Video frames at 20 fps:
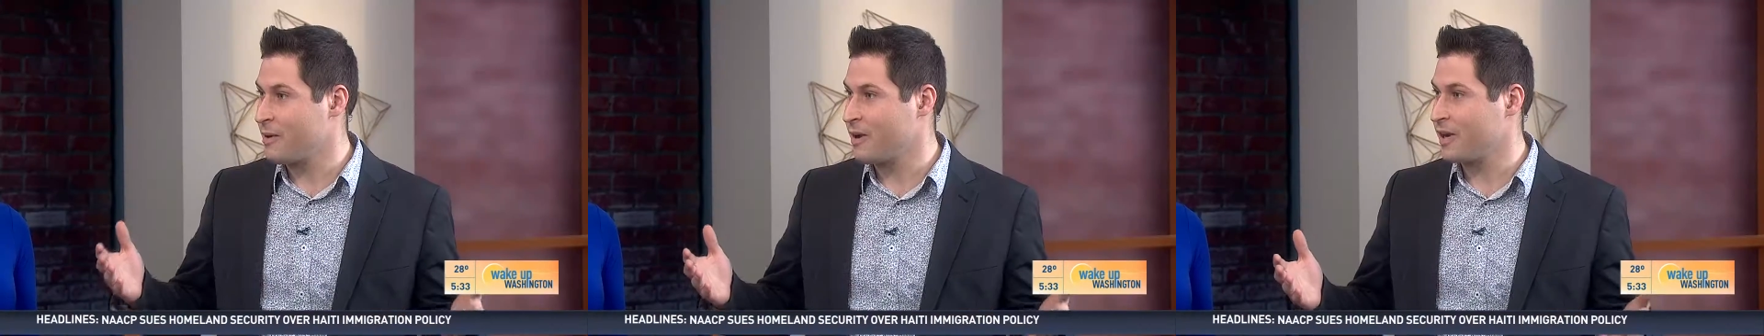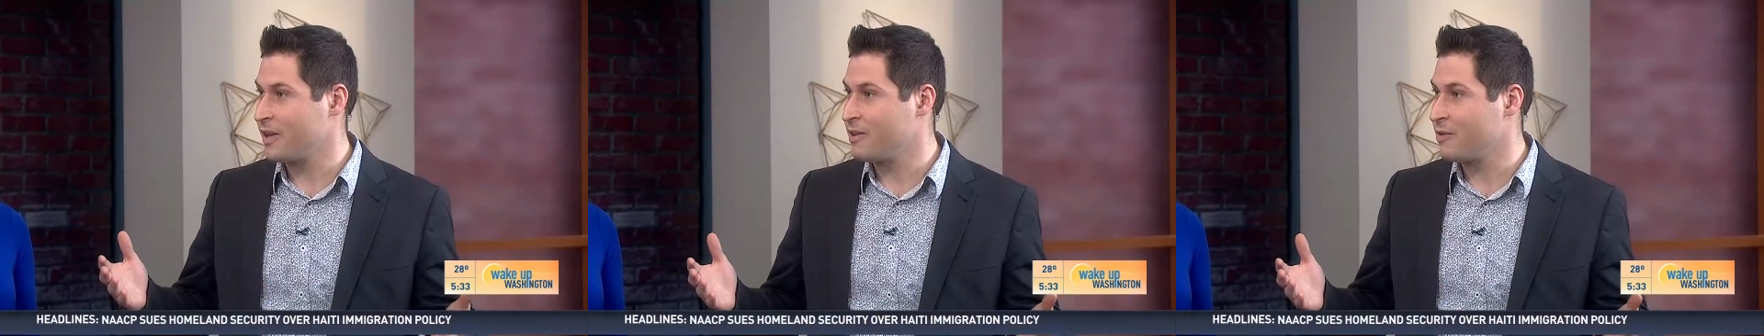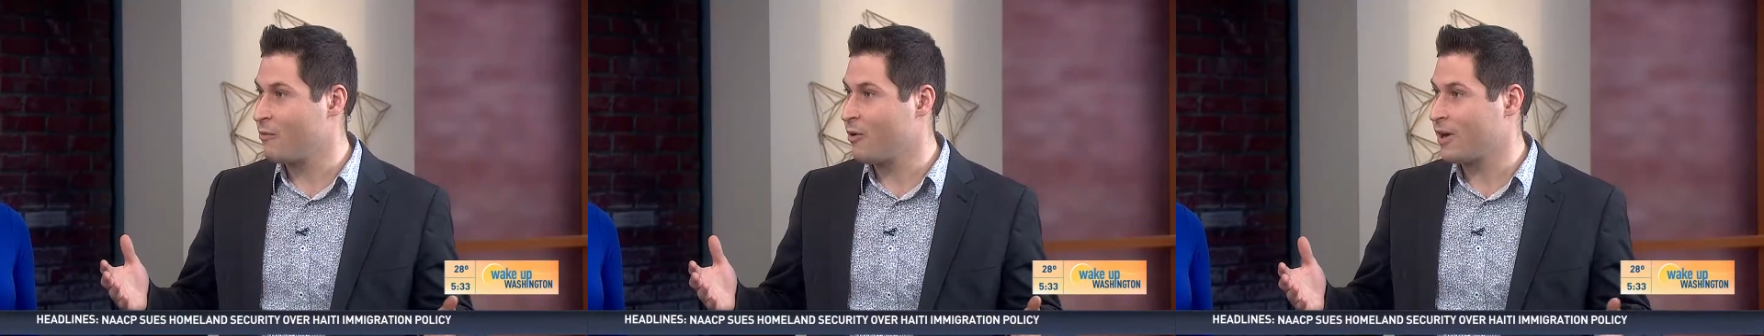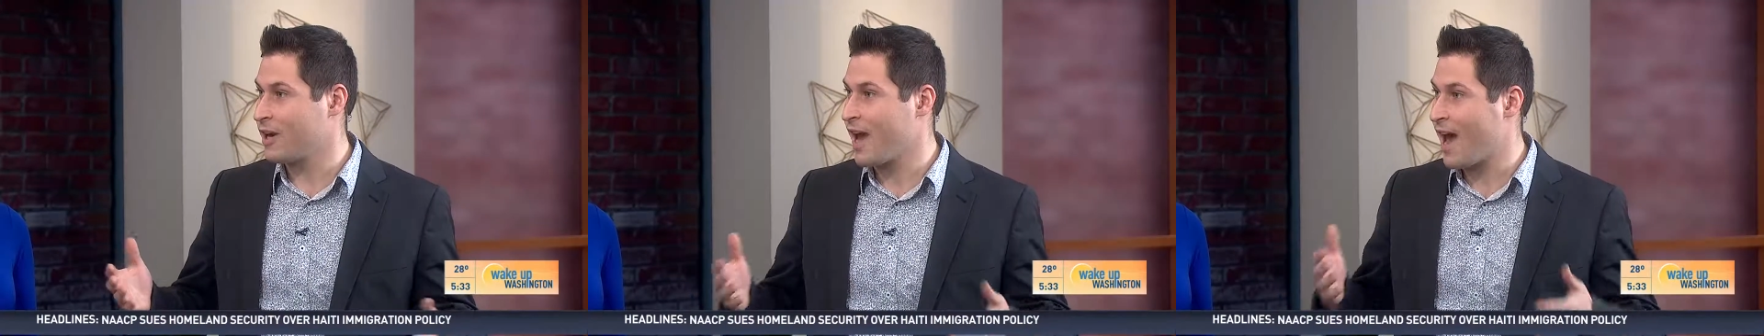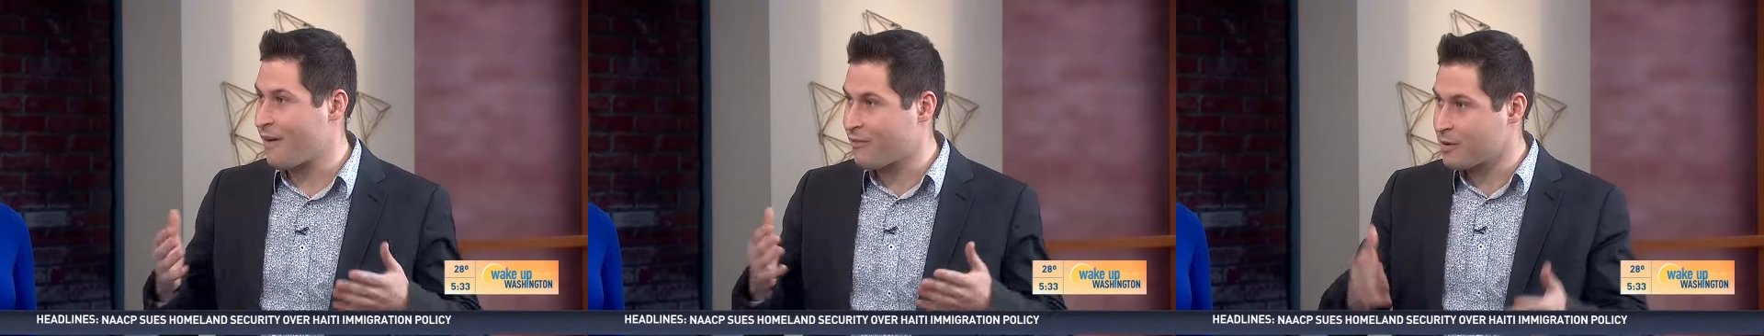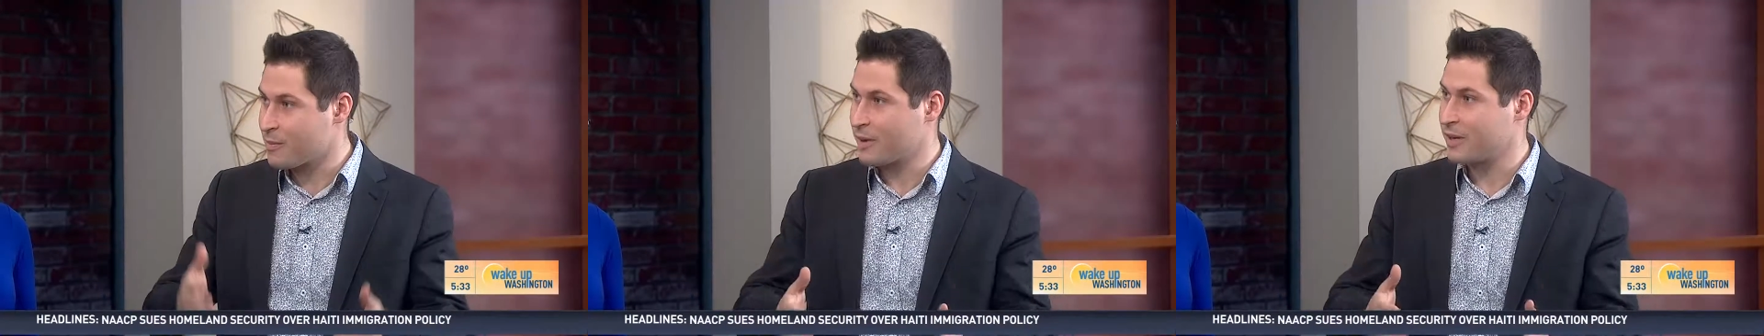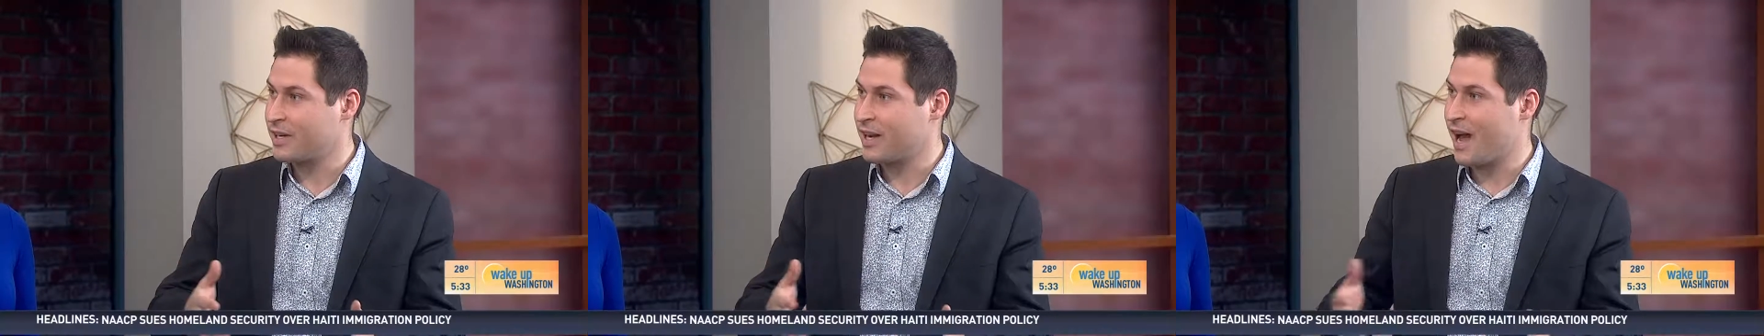about it, you want
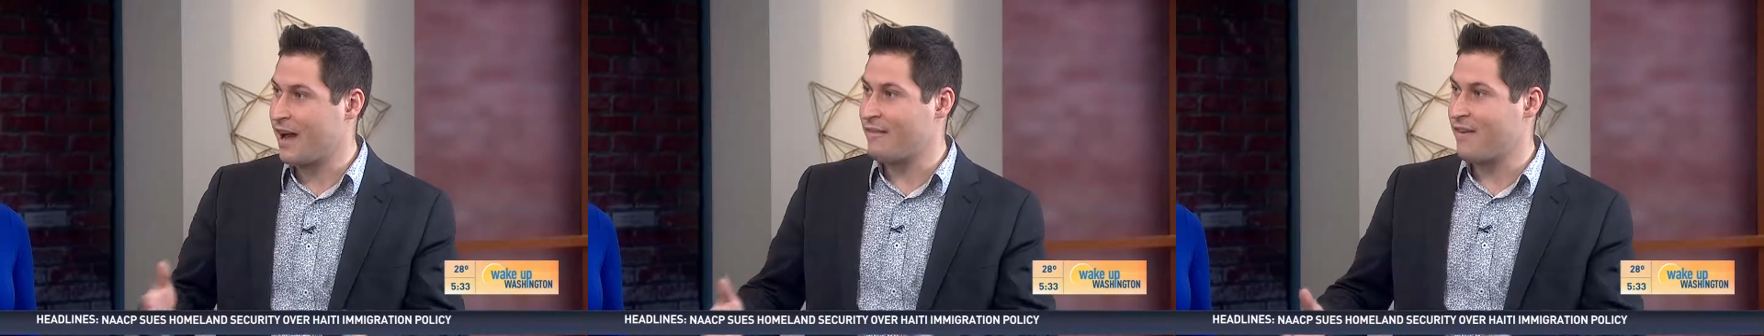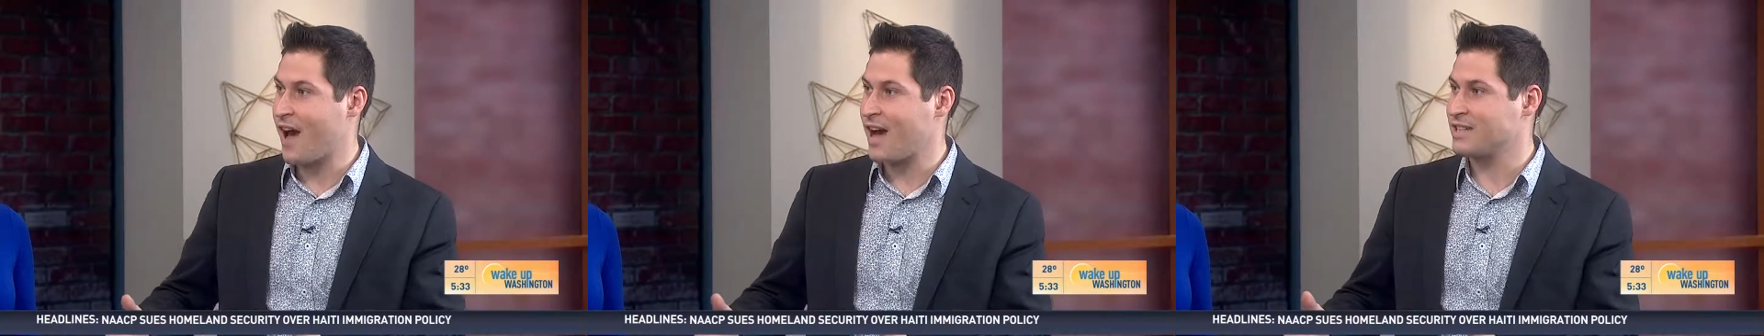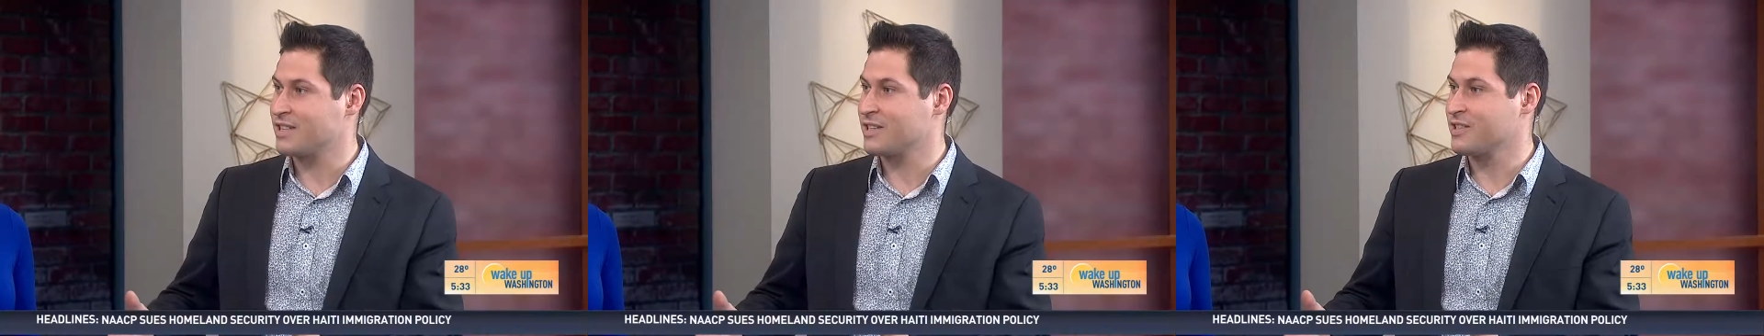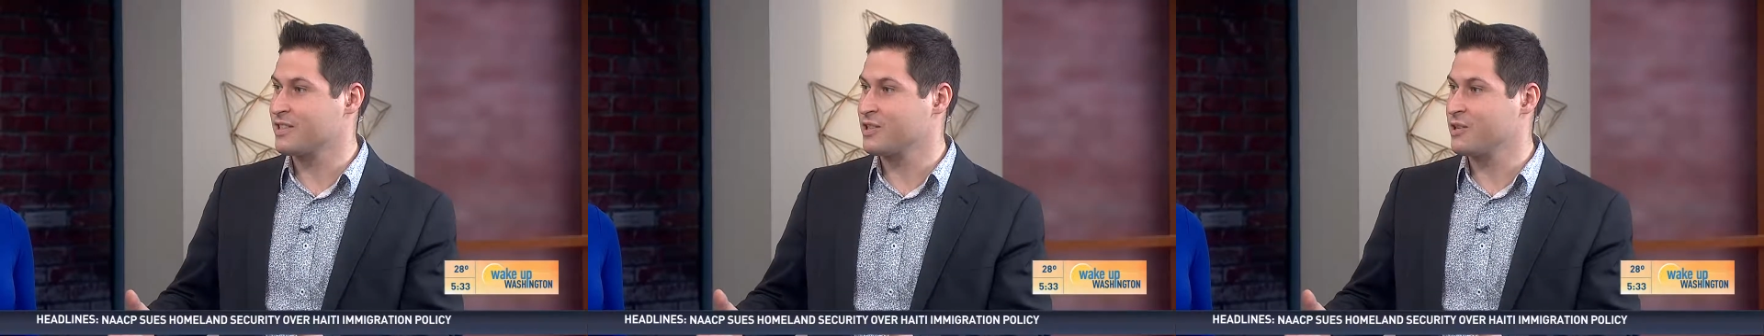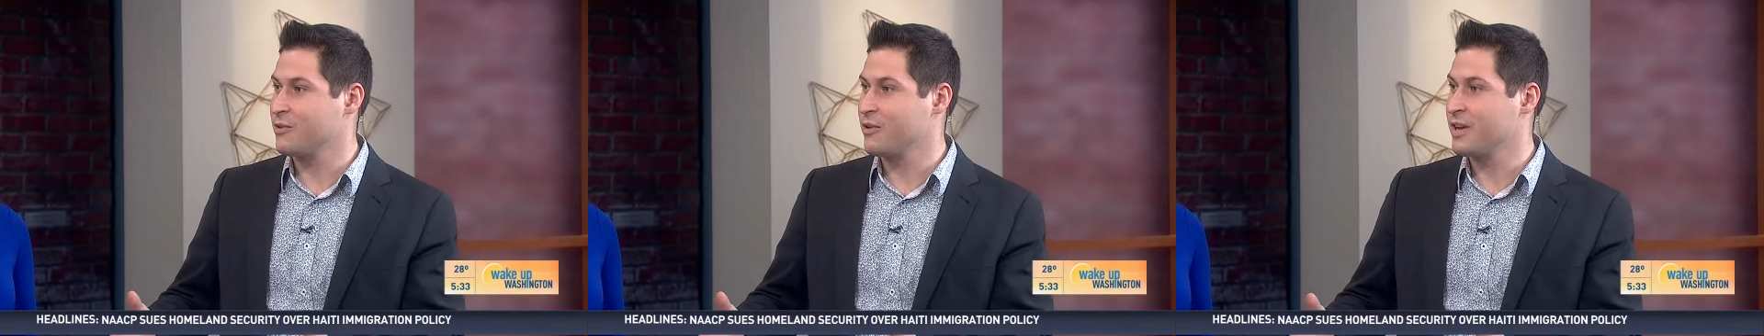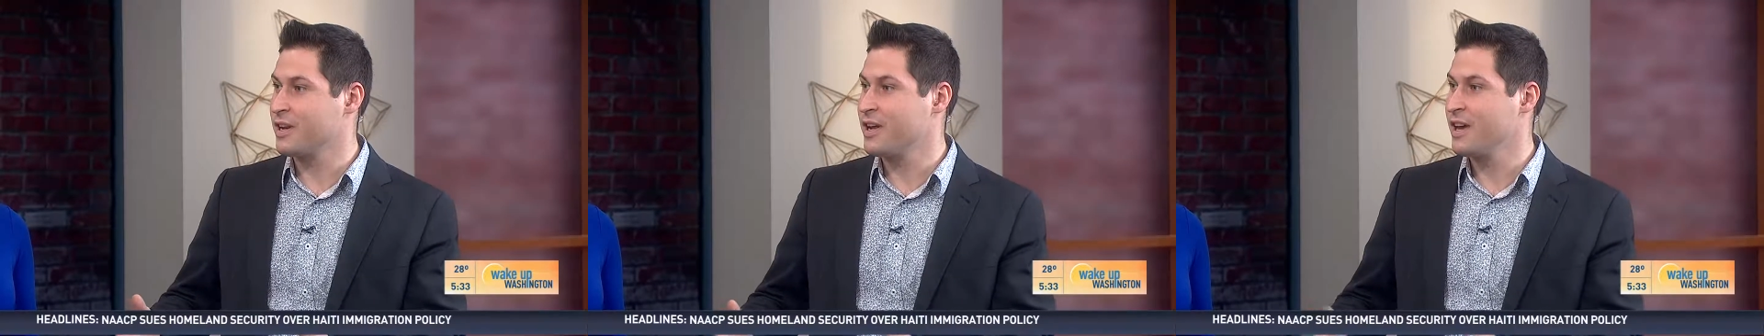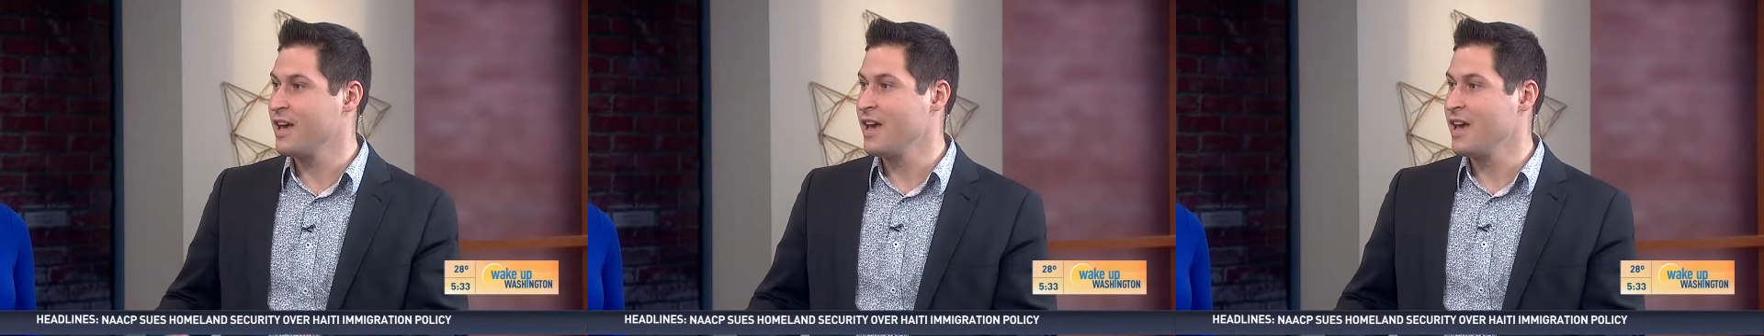everybody to have access yeah. to it.